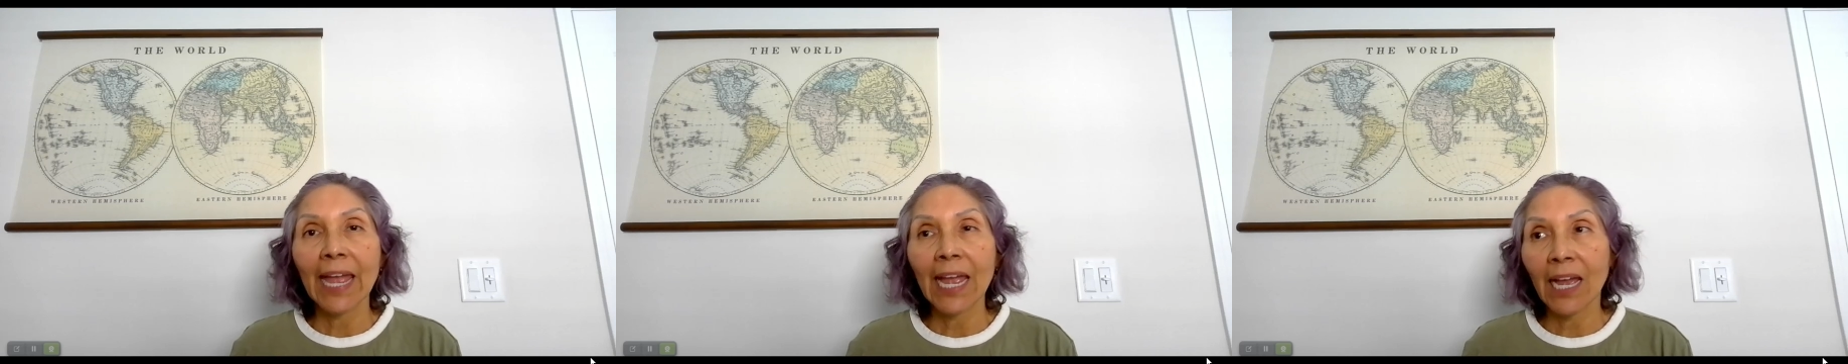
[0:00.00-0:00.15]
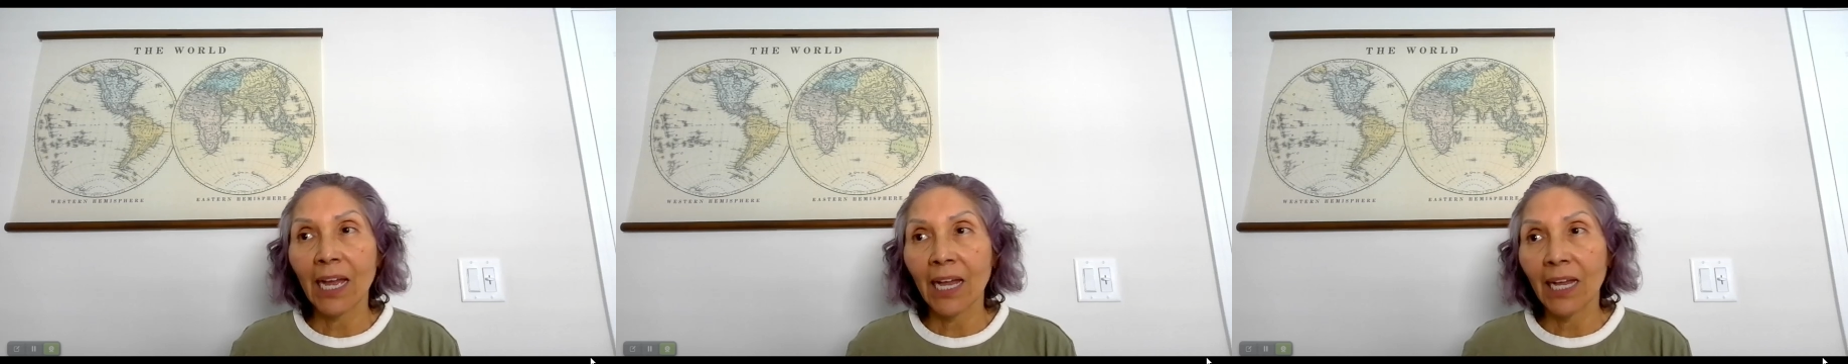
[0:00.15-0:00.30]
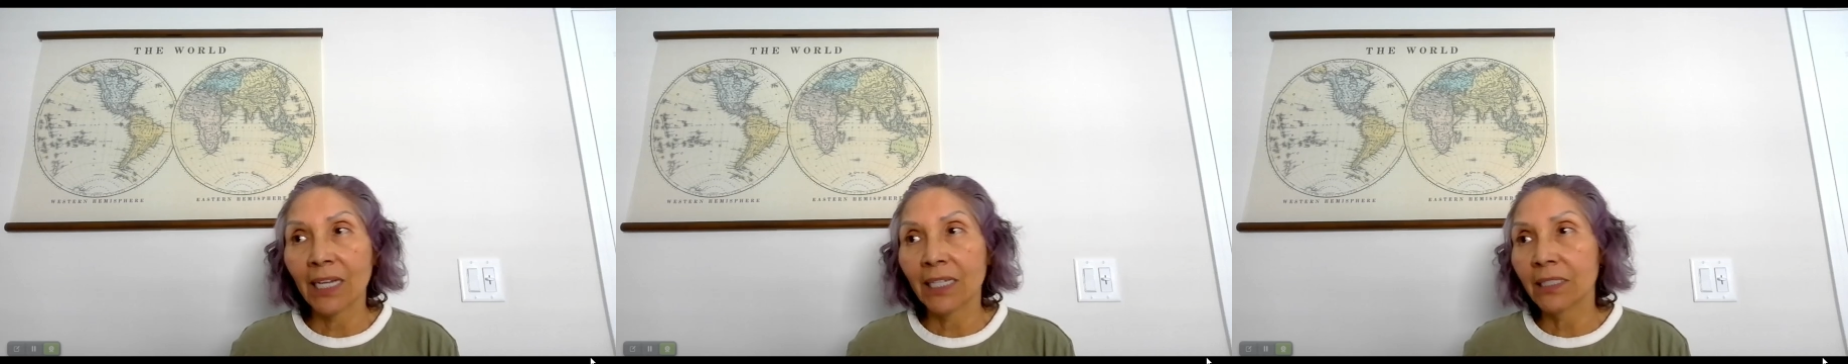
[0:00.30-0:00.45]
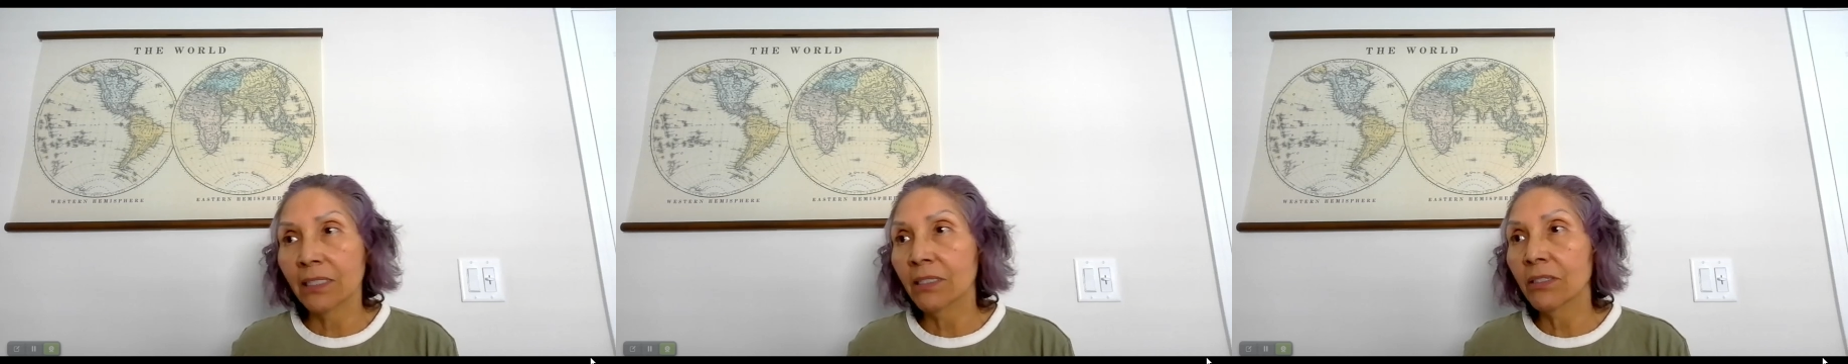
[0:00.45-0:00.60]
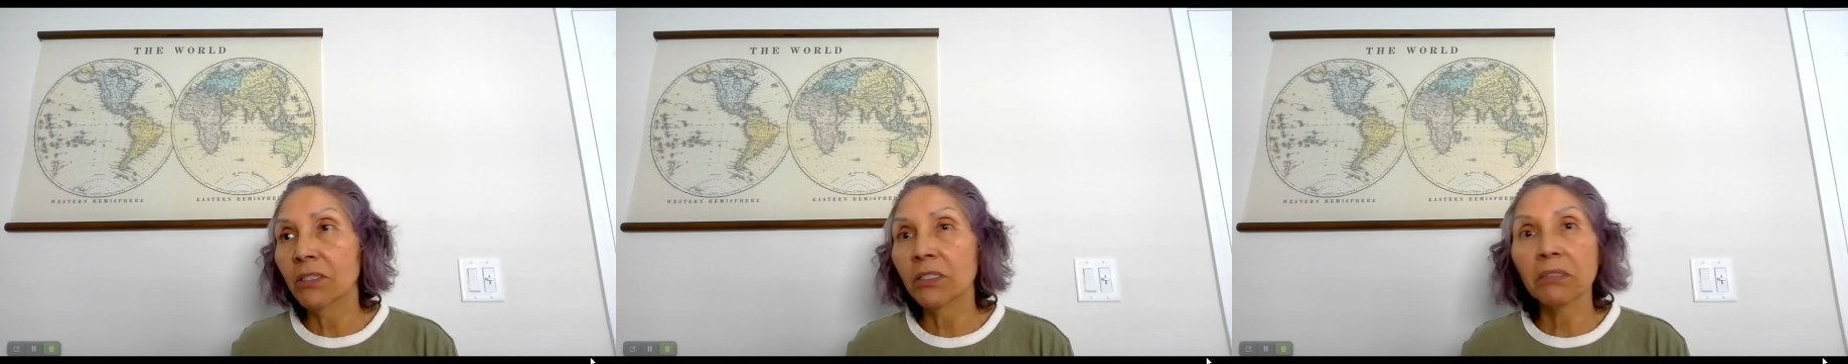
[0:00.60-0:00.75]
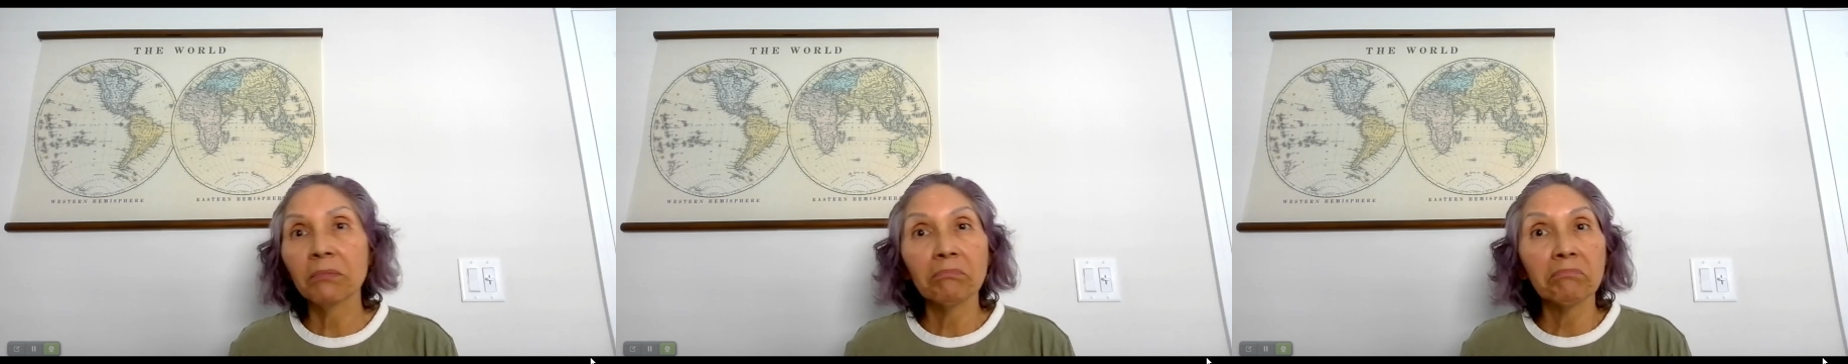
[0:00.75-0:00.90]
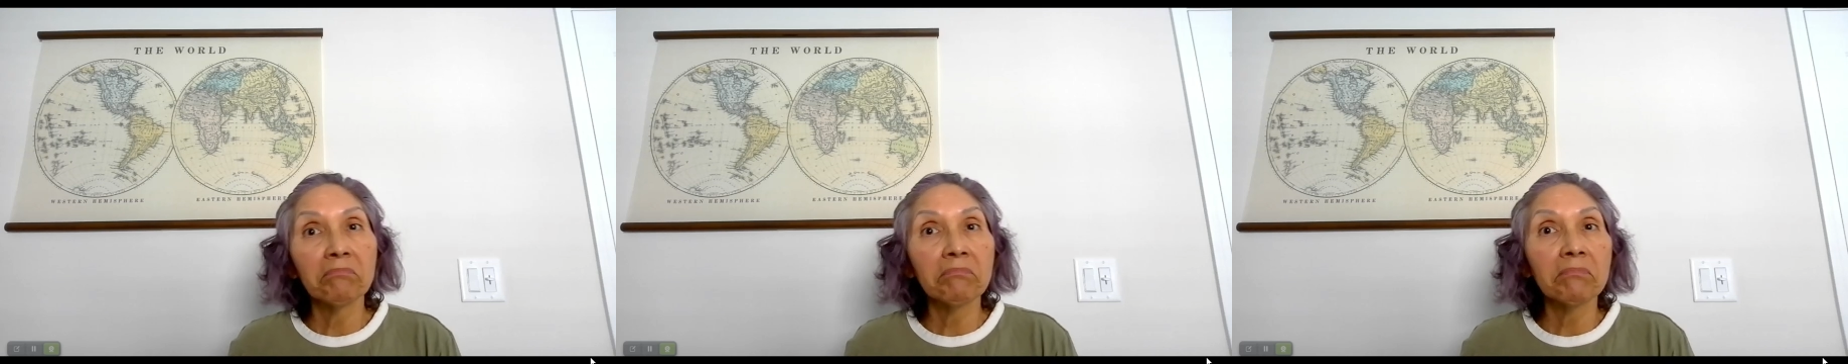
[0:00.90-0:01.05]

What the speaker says: and